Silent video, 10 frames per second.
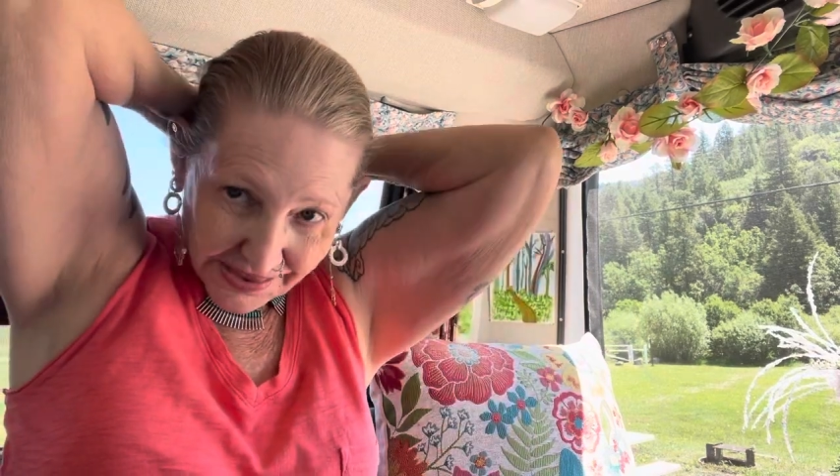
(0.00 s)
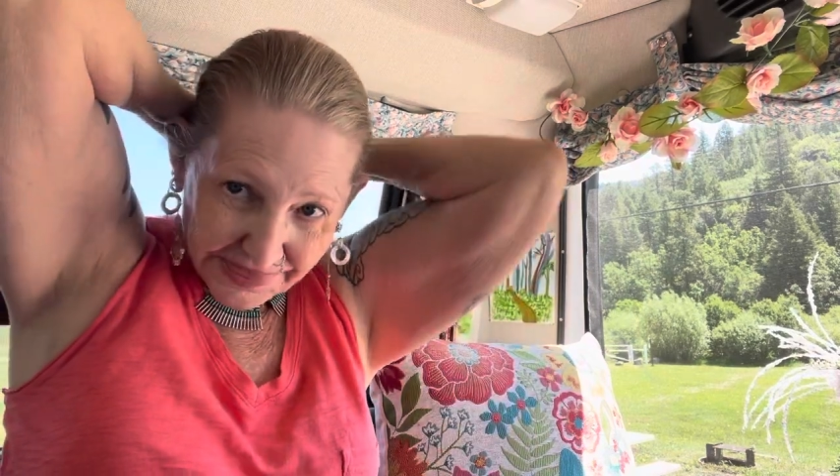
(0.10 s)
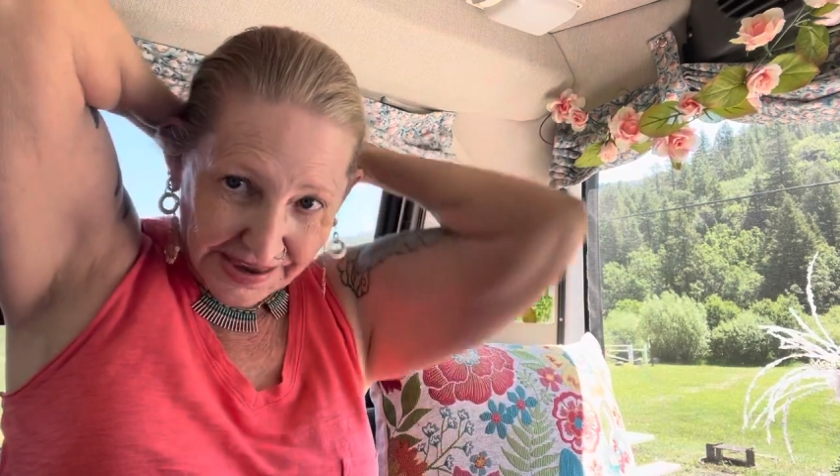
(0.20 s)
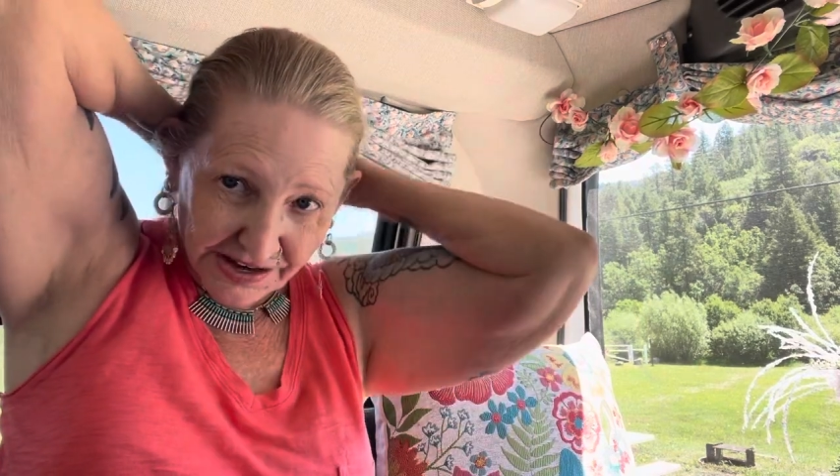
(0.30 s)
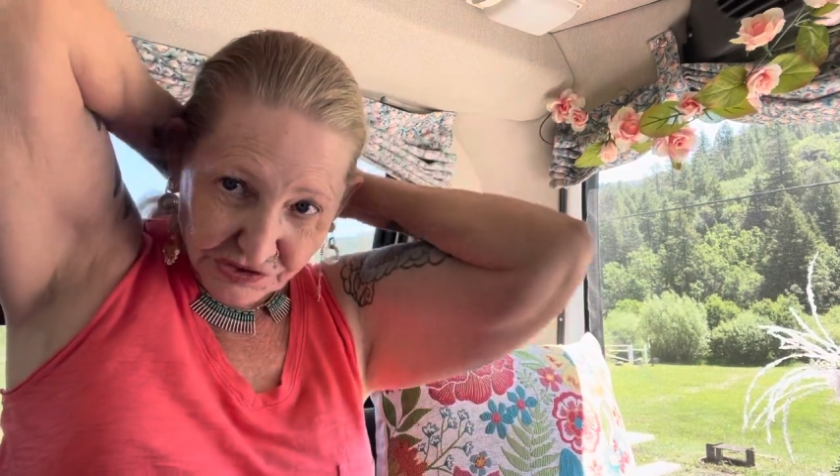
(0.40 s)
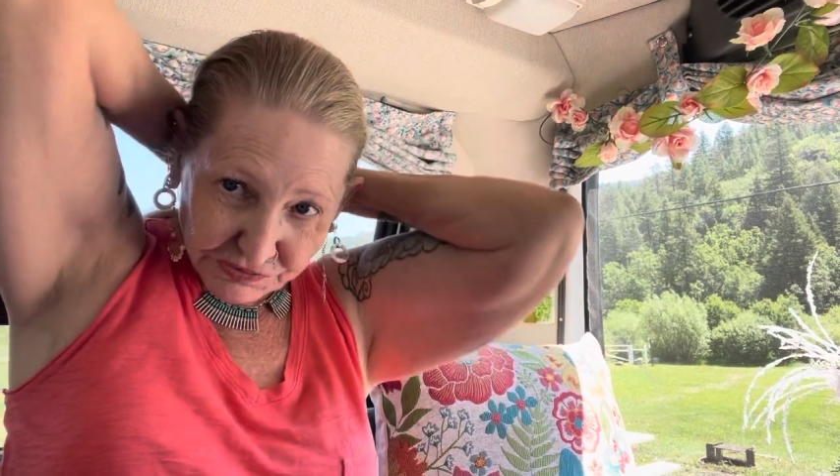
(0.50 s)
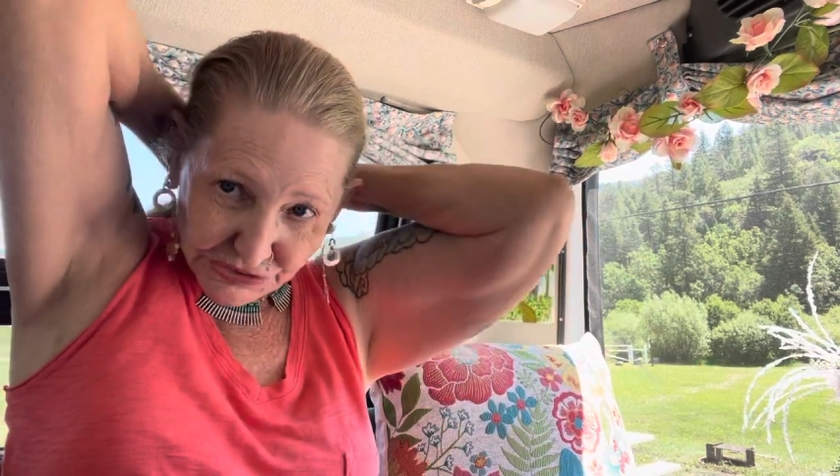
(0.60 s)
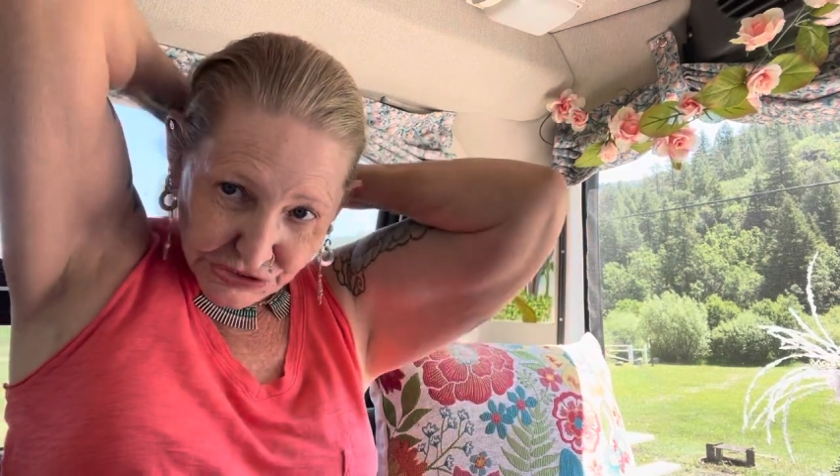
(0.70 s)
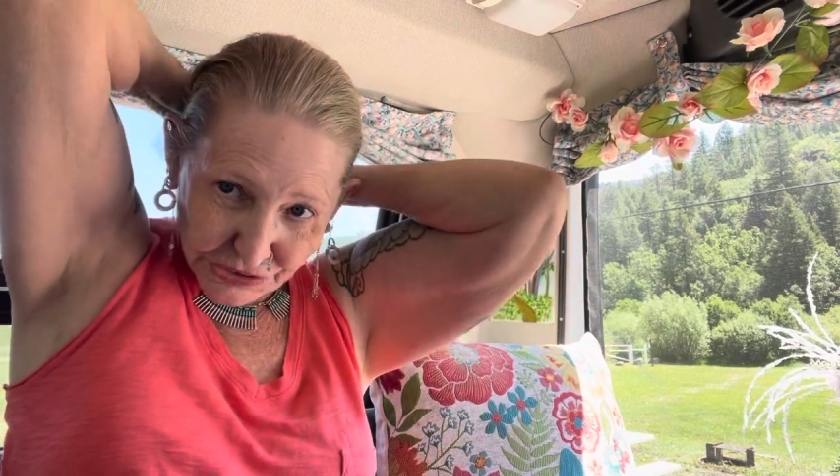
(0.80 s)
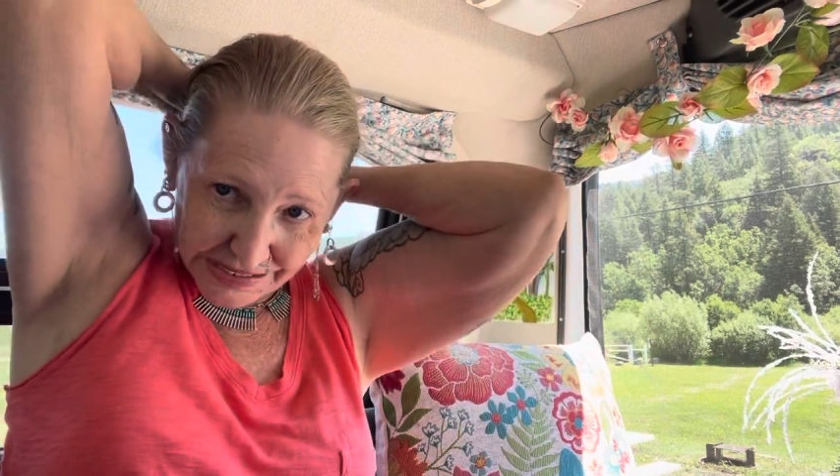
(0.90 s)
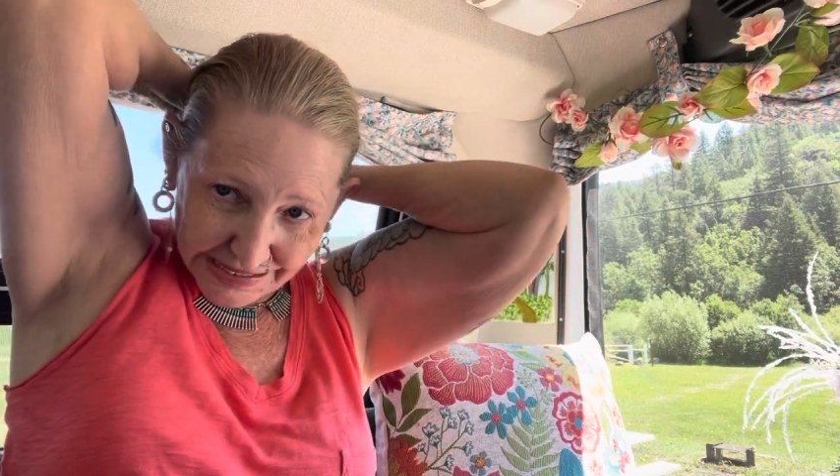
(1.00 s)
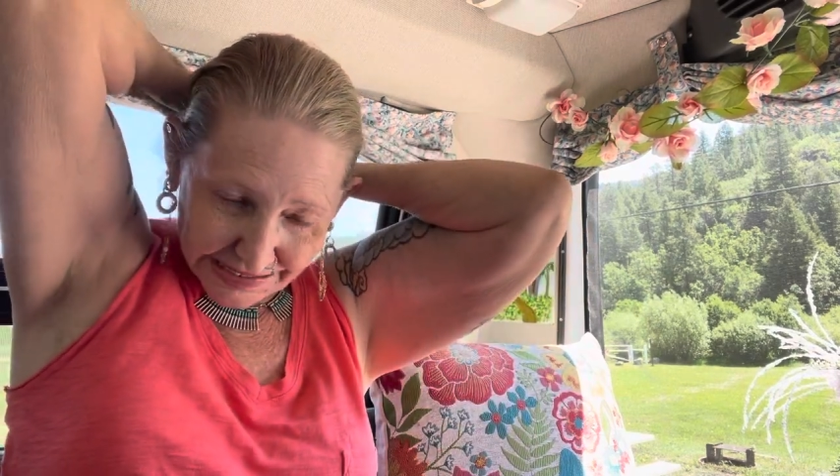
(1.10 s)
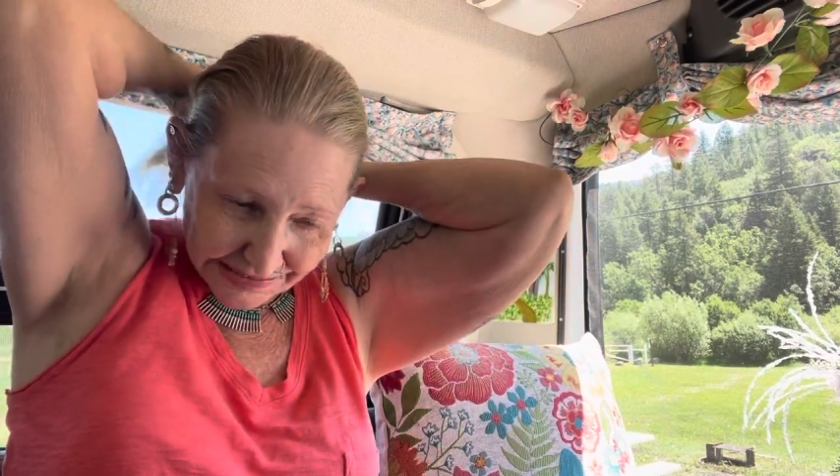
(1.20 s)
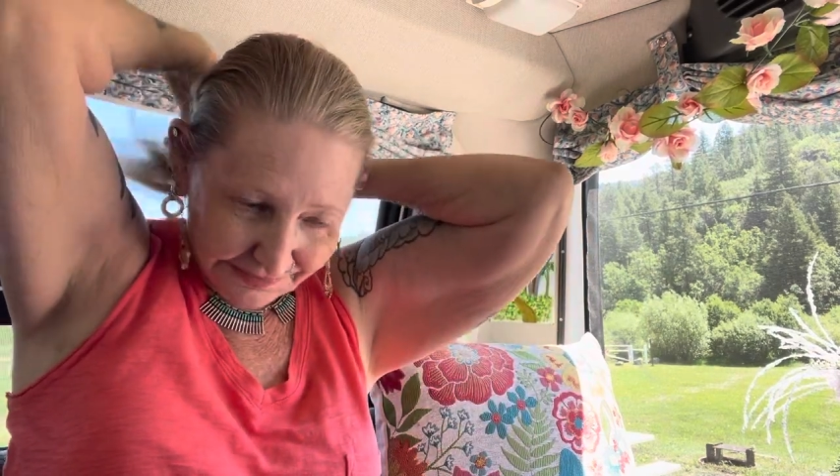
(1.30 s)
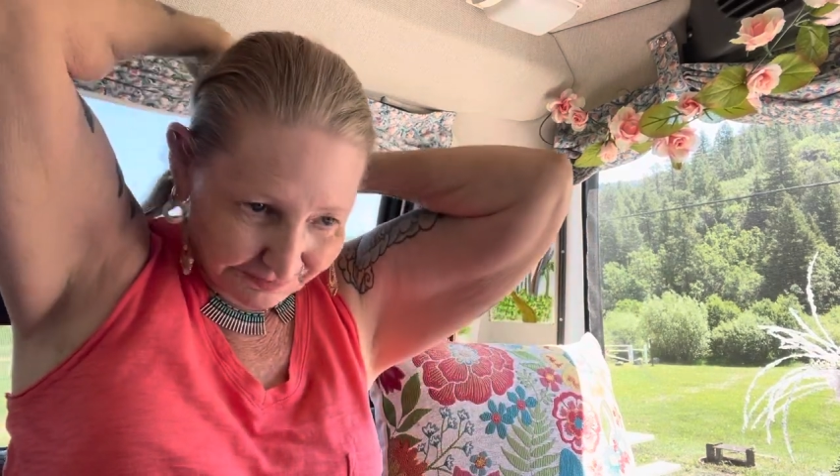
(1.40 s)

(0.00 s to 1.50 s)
thanks for tuning in,